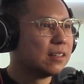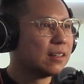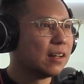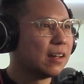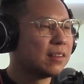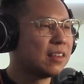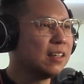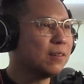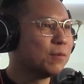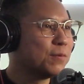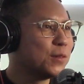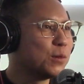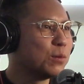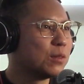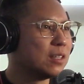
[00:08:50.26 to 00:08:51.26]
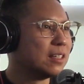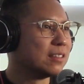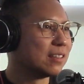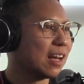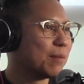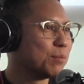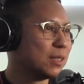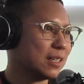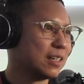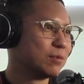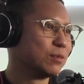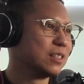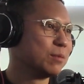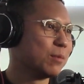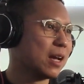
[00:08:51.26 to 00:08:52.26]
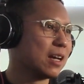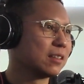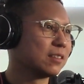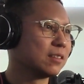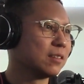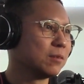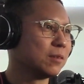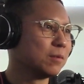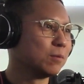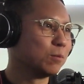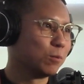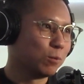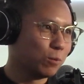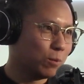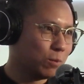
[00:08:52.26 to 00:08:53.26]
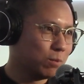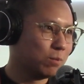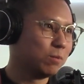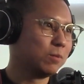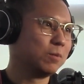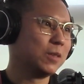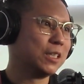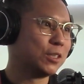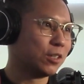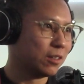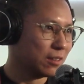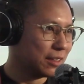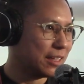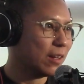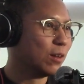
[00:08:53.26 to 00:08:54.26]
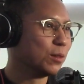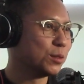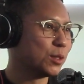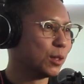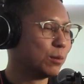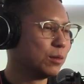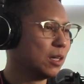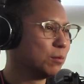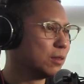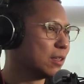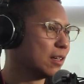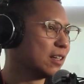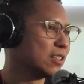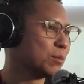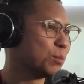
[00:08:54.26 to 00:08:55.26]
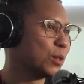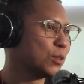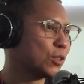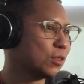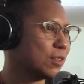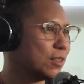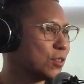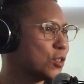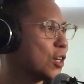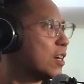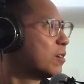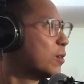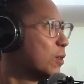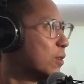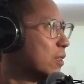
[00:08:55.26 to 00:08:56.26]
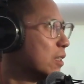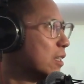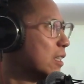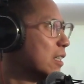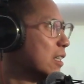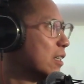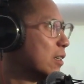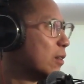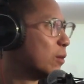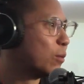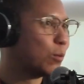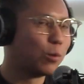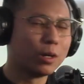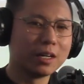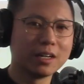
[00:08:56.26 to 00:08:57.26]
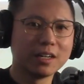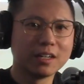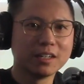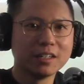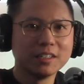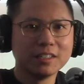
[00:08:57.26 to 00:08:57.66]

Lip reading: I think a few things happened at Remax internally also, not with us, but just in general, where